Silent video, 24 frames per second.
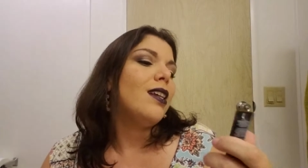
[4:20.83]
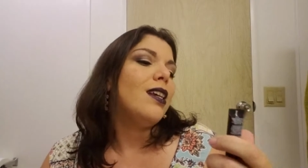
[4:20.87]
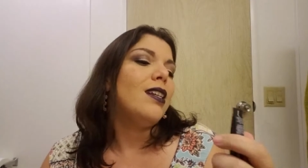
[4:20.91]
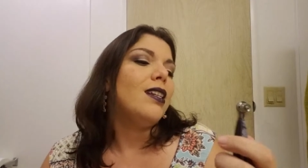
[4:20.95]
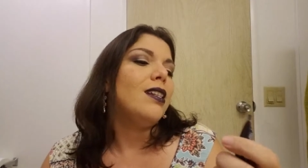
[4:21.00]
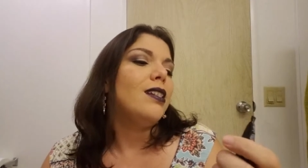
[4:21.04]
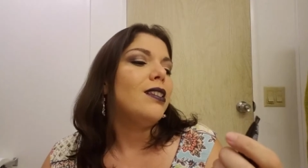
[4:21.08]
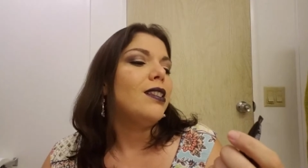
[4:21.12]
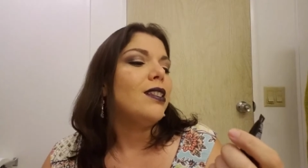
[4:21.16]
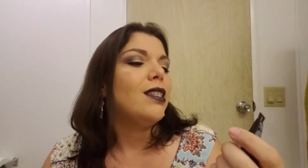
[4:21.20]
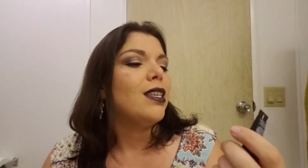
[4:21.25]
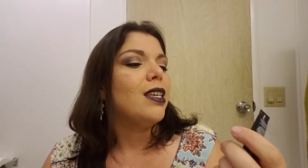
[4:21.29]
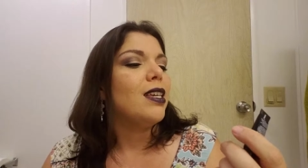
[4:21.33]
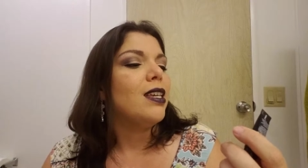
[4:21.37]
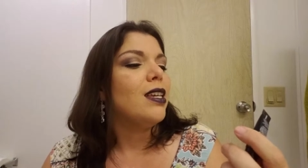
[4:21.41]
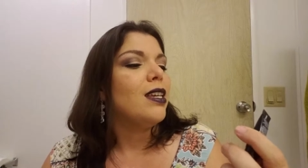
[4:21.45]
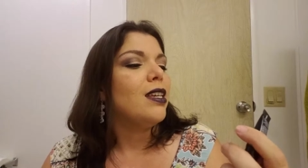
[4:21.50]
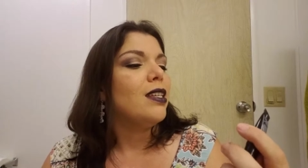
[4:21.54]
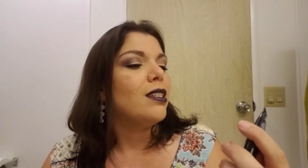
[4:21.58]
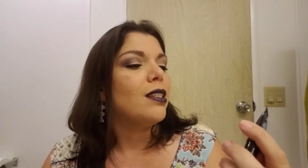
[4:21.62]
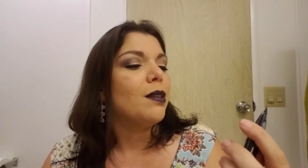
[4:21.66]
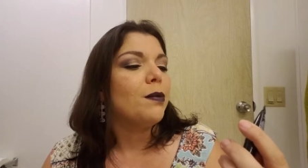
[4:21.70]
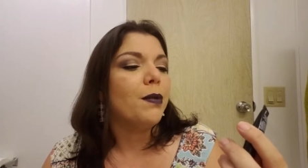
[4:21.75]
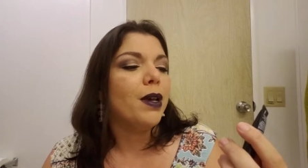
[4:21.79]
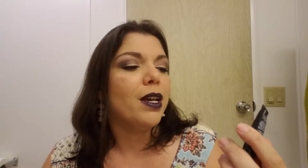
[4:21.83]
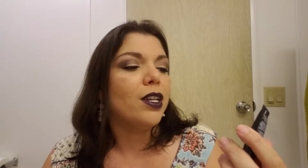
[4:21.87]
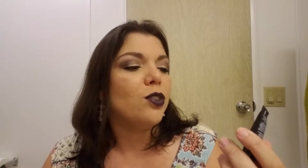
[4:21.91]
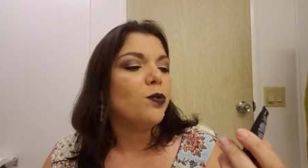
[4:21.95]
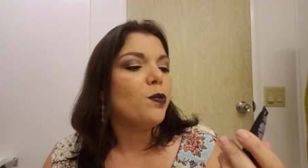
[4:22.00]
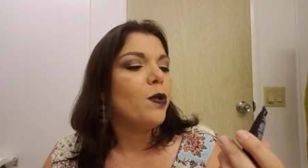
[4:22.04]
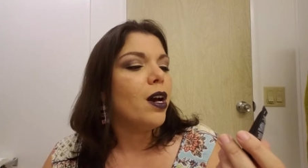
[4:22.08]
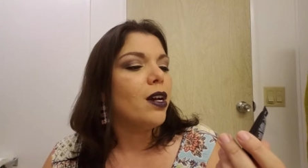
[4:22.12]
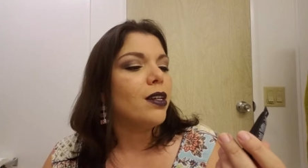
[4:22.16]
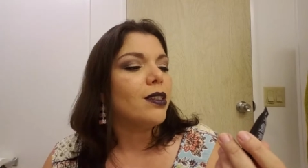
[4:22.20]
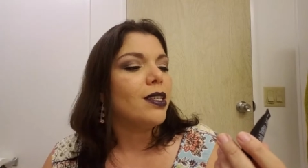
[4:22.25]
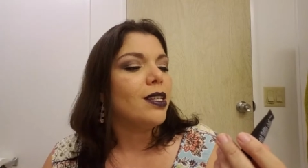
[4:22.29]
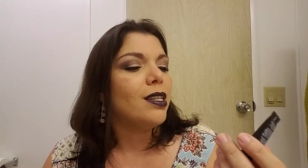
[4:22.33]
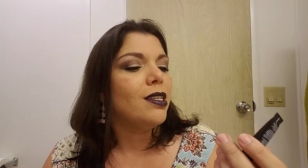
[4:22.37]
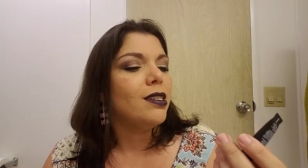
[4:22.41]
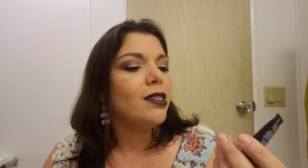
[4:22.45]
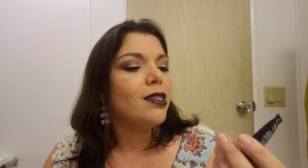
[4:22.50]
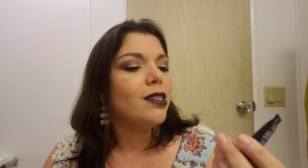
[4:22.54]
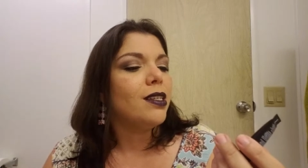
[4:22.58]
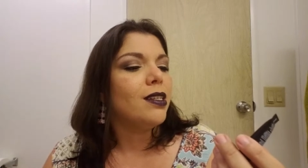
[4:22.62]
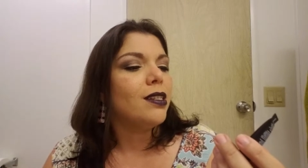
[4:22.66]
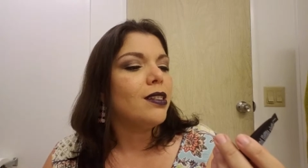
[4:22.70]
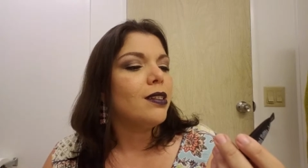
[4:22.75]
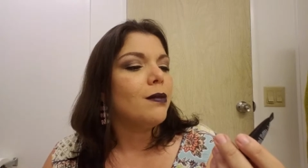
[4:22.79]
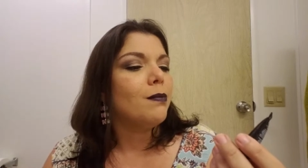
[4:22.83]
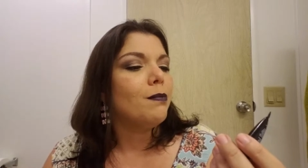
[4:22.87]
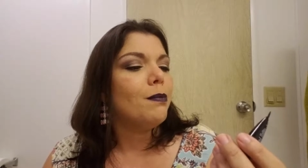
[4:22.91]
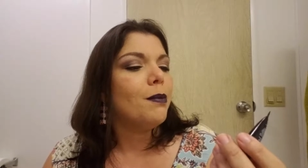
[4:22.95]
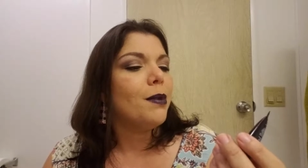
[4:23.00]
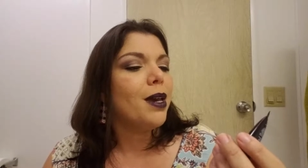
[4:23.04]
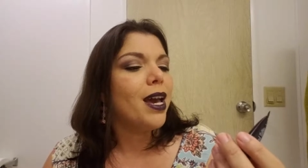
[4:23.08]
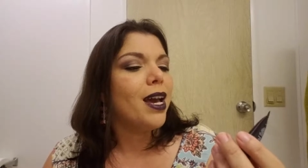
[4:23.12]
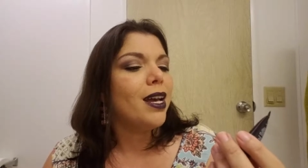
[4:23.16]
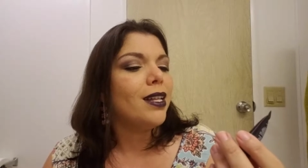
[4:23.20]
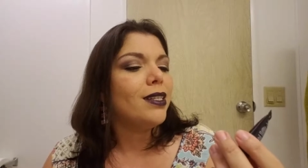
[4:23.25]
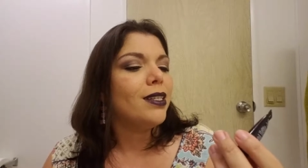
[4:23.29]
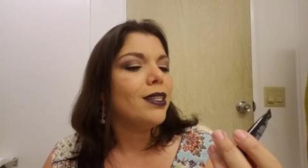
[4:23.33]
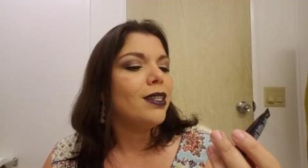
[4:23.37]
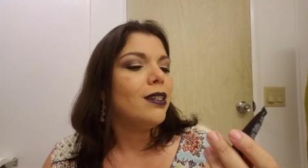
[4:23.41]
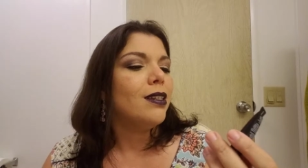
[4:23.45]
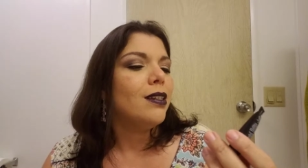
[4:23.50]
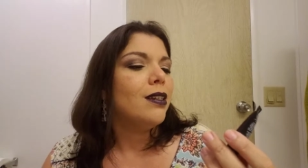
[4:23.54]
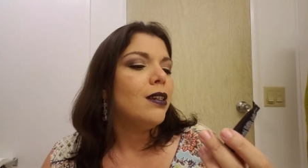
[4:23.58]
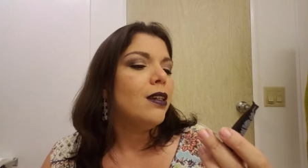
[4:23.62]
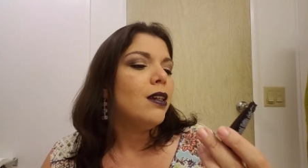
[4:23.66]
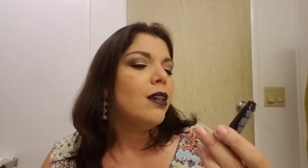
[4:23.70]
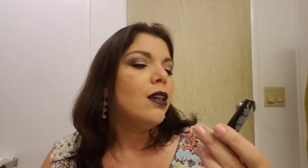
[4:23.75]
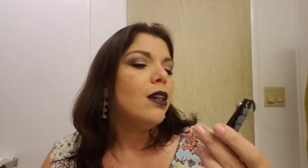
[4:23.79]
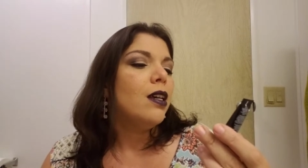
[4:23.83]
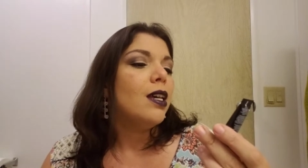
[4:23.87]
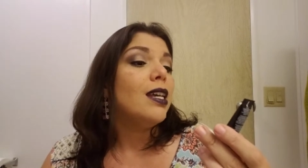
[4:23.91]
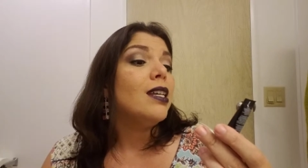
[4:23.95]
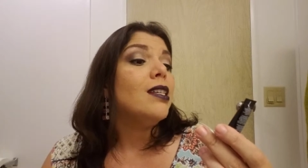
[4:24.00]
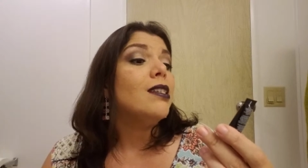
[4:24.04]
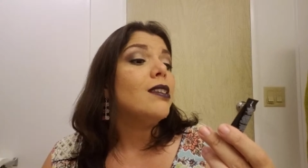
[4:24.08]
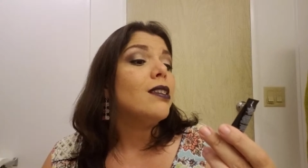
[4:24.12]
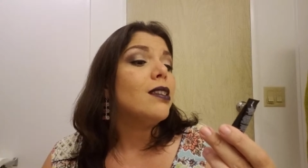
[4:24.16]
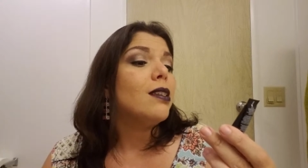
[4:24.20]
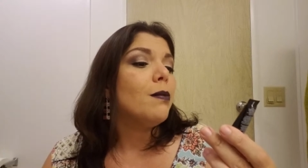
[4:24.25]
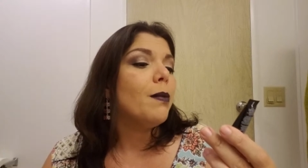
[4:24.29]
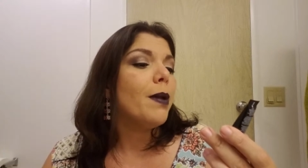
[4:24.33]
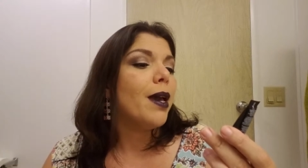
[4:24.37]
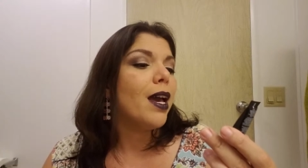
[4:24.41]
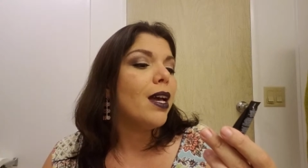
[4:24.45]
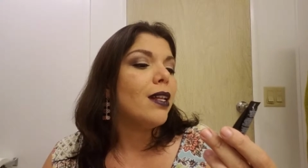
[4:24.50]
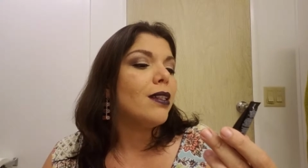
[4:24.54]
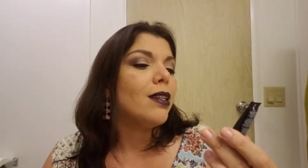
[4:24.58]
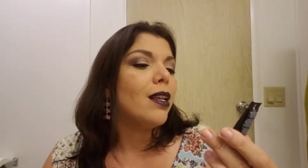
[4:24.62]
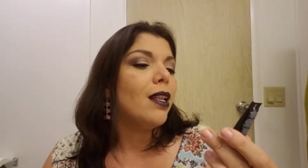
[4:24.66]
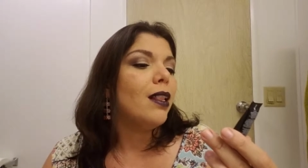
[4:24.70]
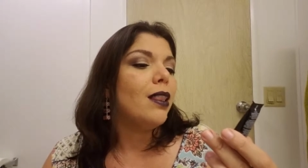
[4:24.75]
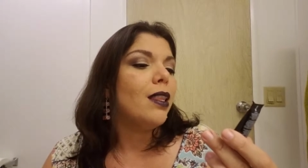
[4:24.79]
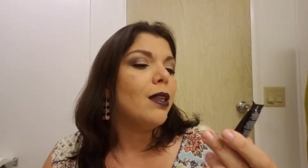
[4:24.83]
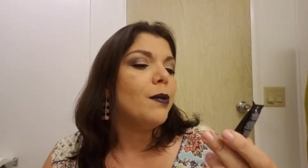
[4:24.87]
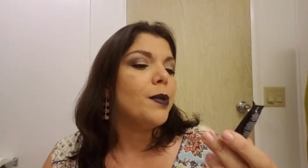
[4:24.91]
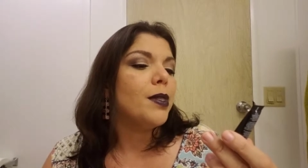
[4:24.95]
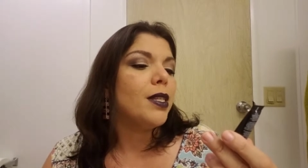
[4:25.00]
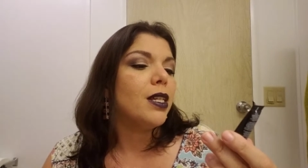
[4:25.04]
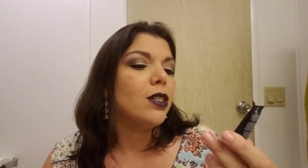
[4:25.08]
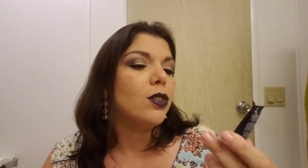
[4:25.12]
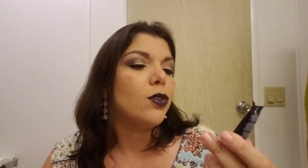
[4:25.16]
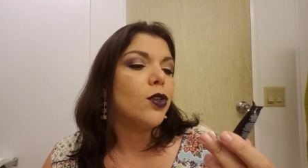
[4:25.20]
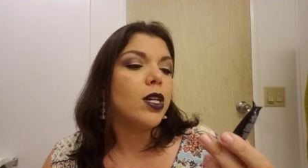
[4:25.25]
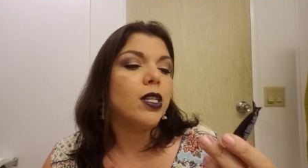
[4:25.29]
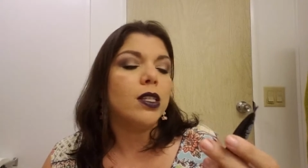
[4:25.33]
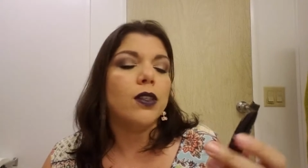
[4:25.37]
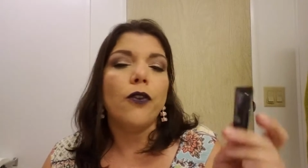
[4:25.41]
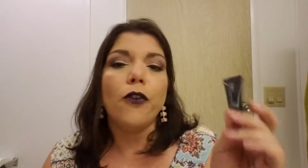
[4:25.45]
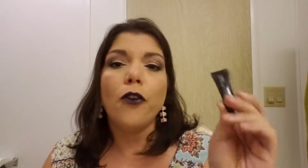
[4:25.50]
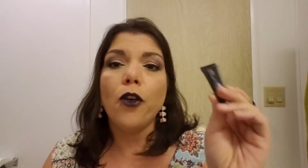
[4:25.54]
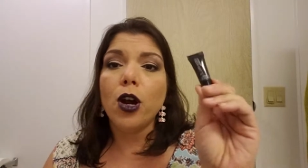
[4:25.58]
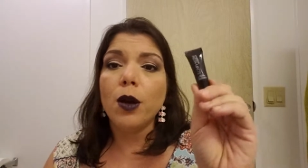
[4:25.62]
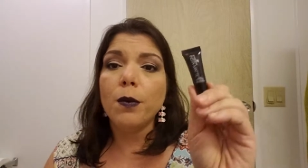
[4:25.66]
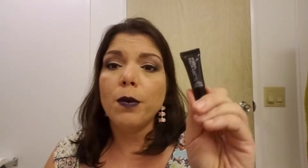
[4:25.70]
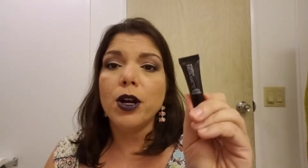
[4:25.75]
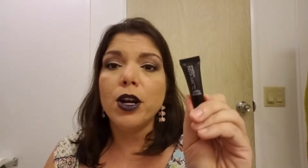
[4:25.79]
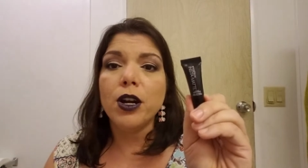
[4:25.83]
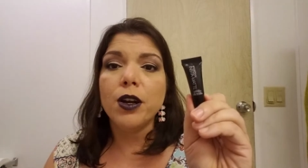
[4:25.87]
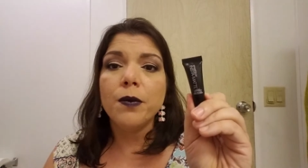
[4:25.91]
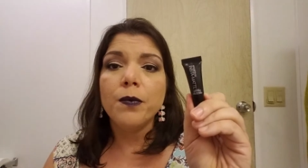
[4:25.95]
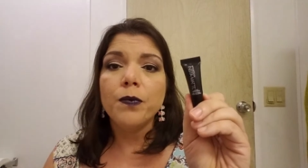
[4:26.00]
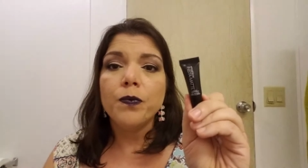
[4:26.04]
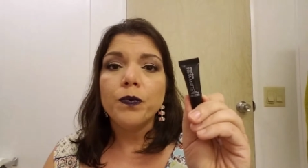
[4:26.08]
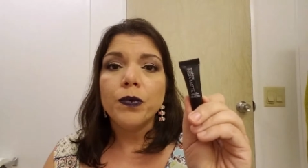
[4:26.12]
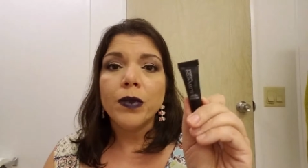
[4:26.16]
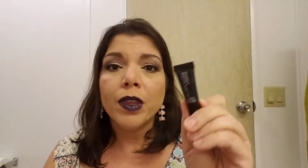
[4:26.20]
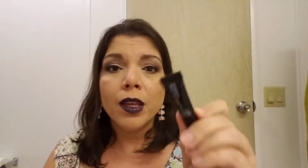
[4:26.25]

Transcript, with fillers: It is the Smashbox Instant Matte, Instant Matte Lipstick Transformer.